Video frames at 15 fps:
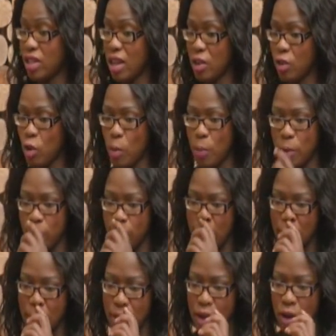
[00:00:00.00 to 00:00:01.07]
I grew up in a
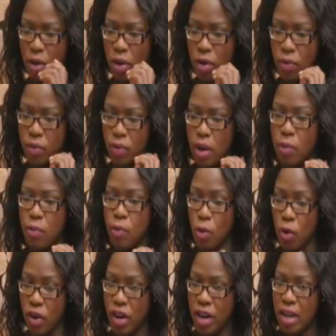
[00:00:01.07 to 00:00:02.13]
family of
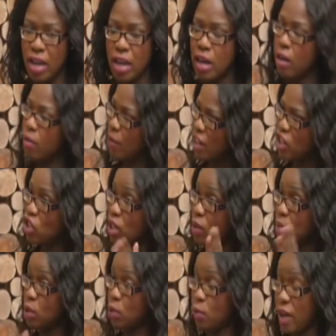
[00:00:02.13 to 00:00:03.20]
4. Eventually
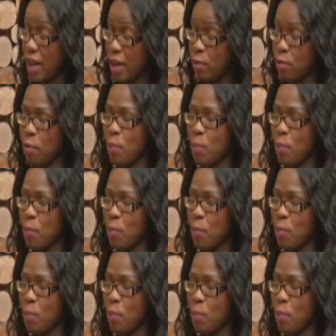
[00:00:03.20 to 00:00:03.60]
was 5.